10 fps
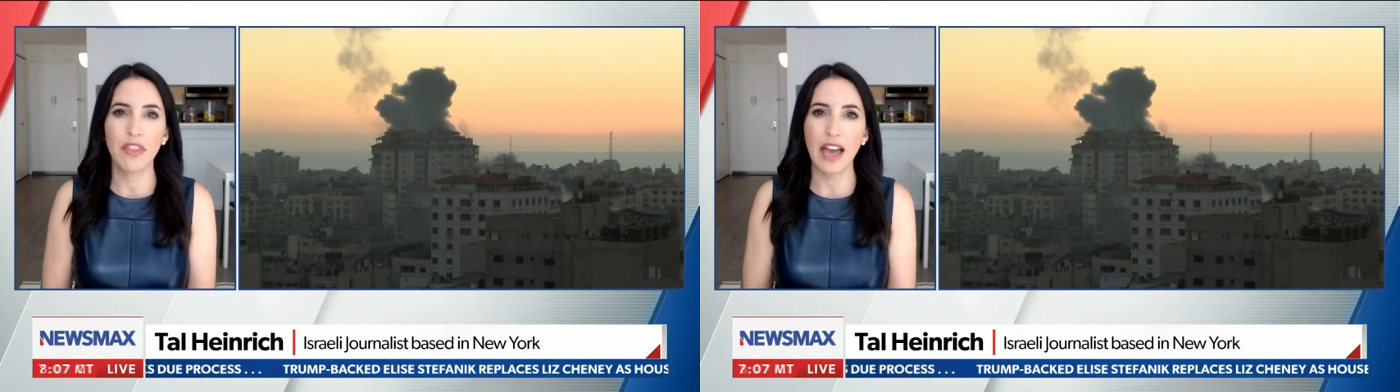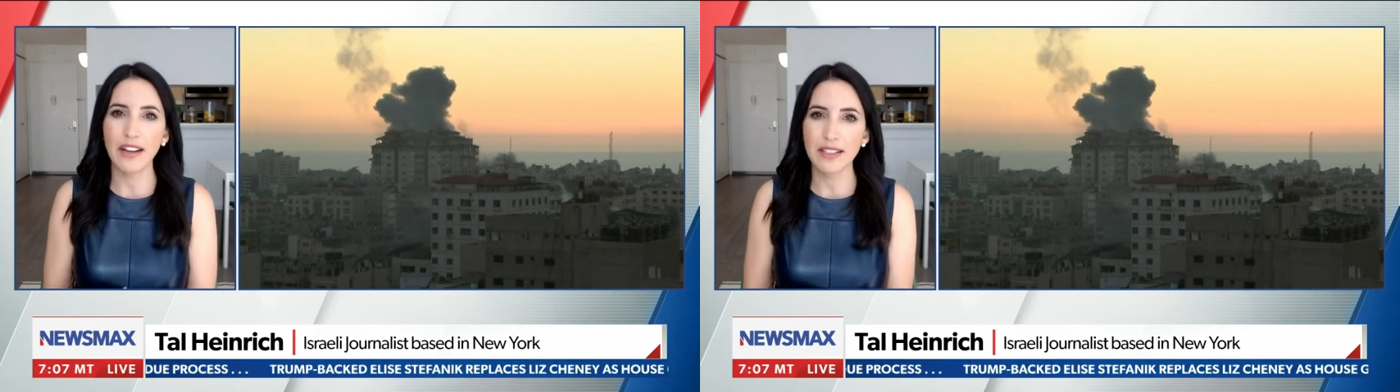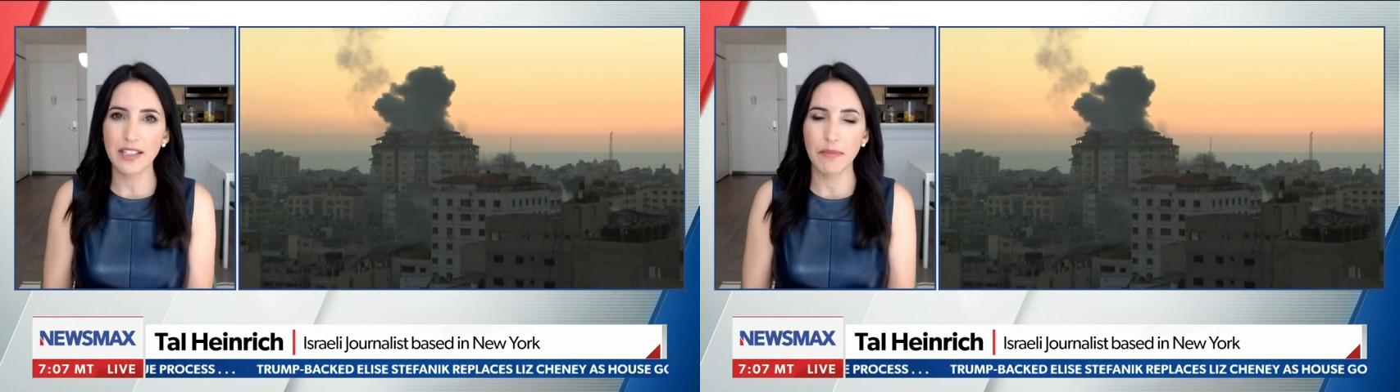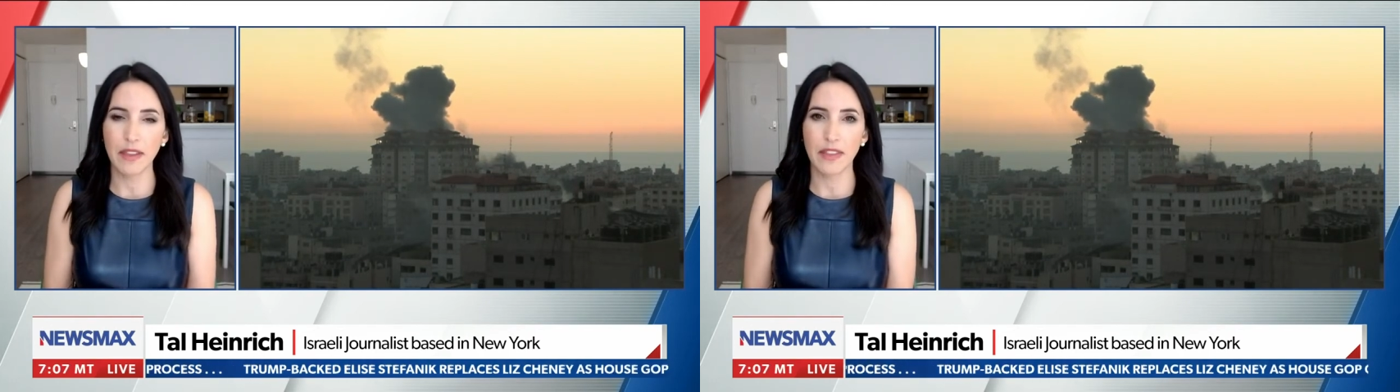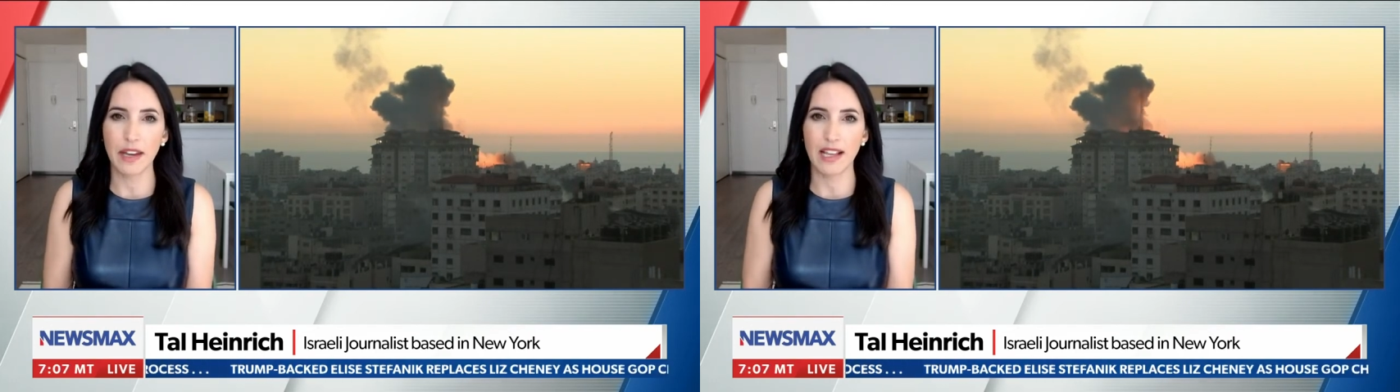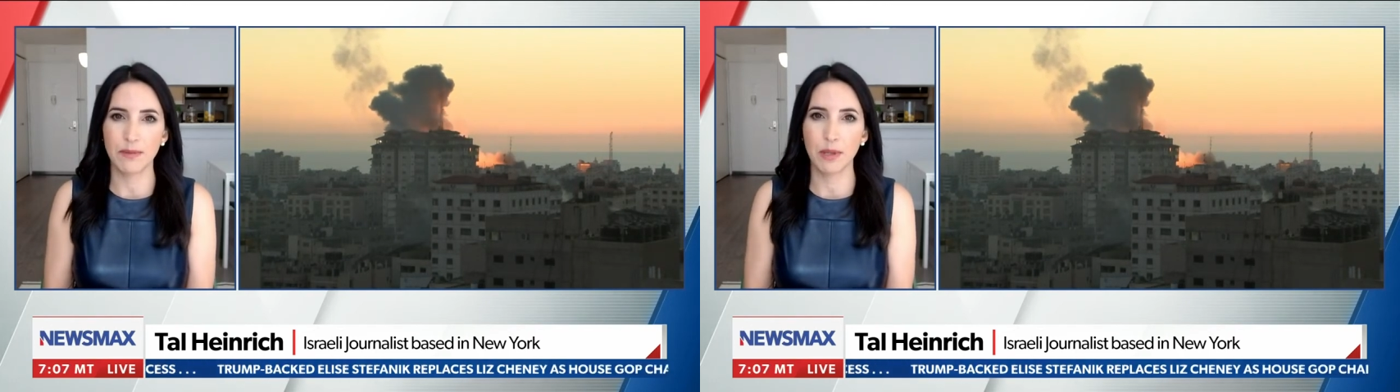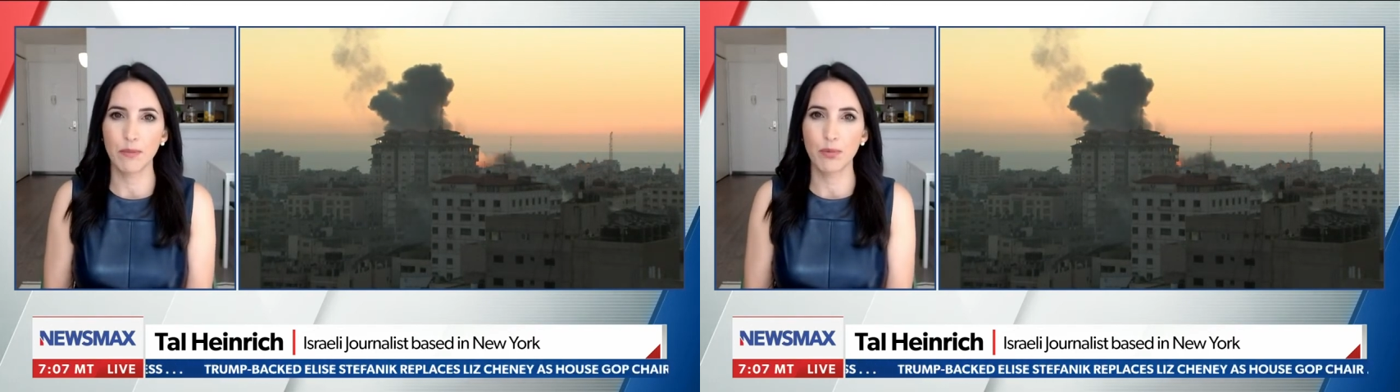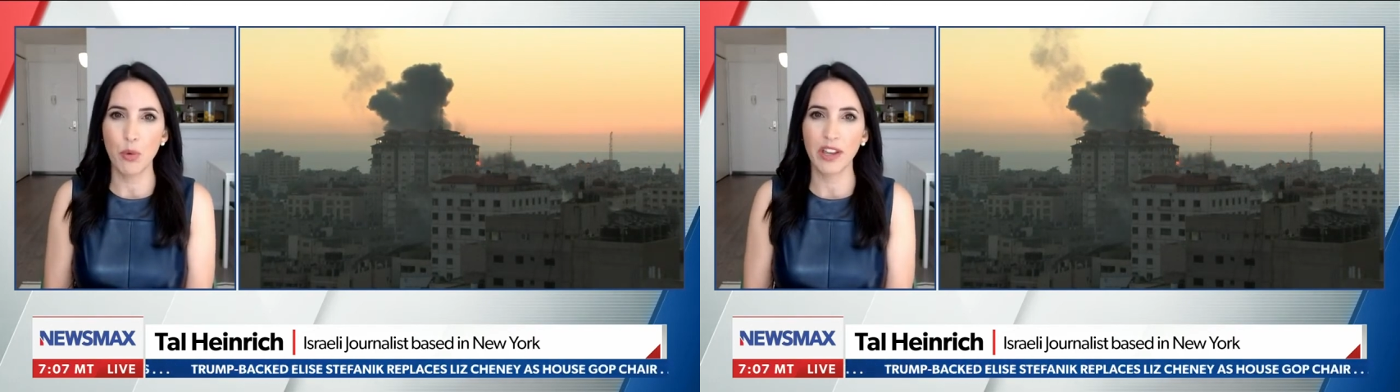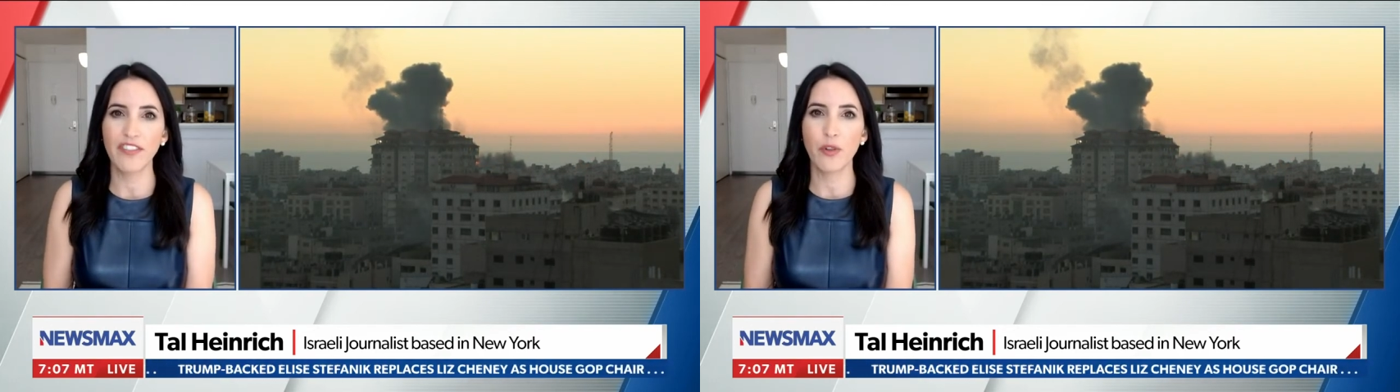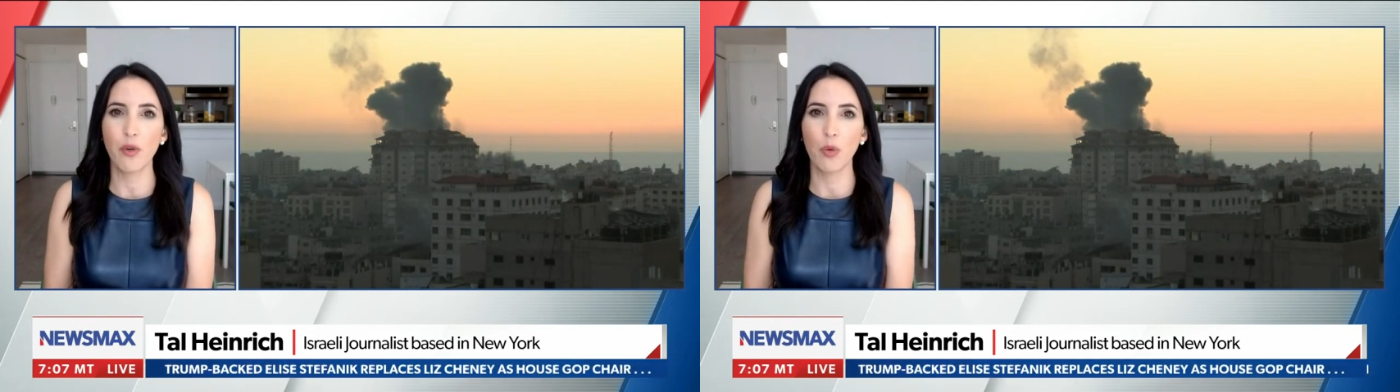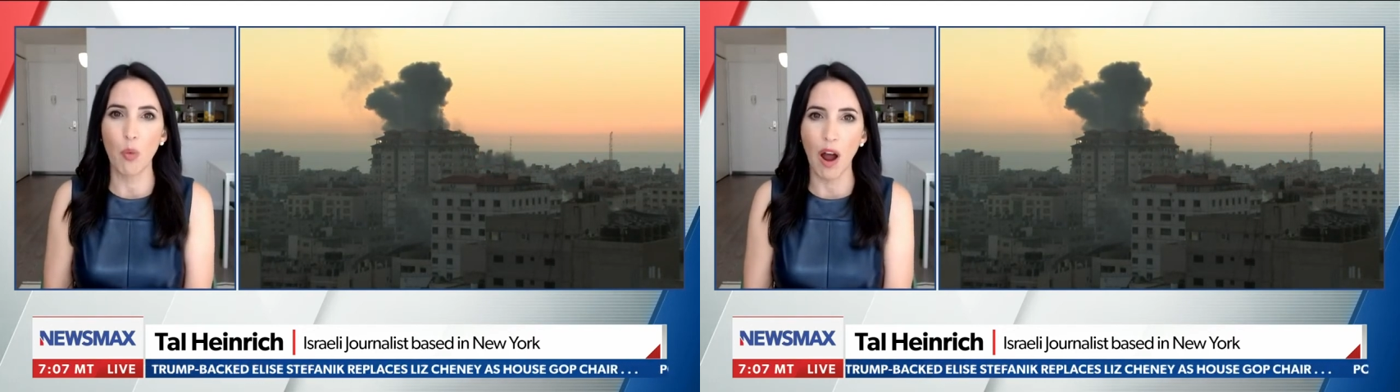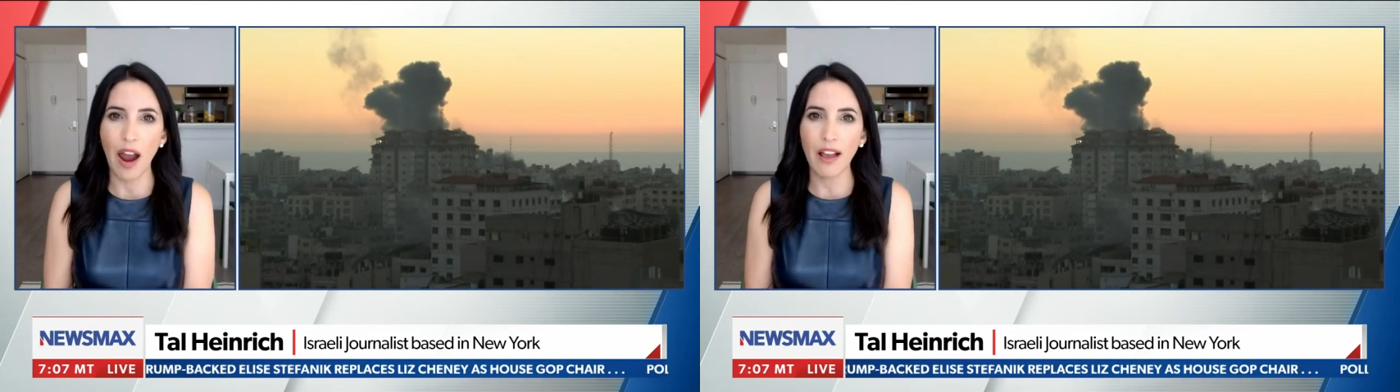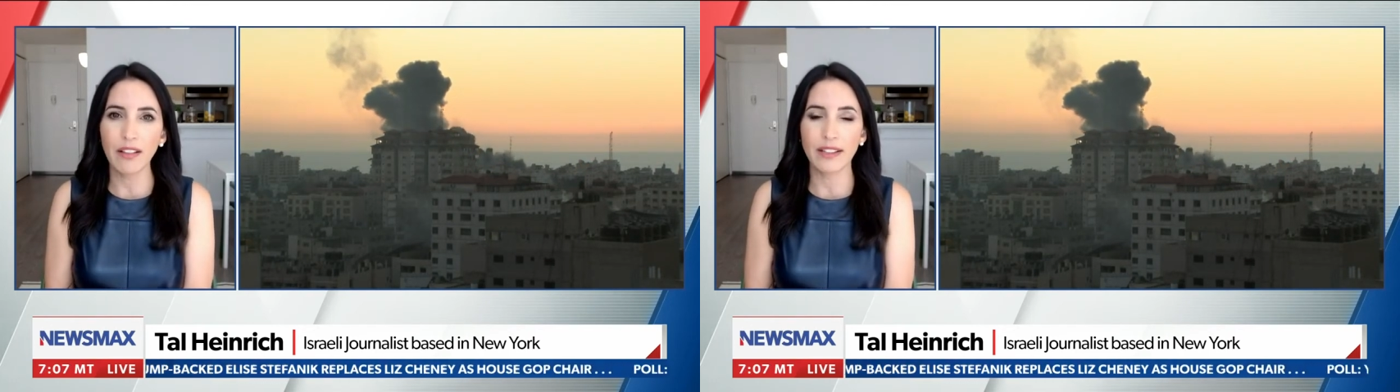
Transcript: And that is something that has been brewing for a while.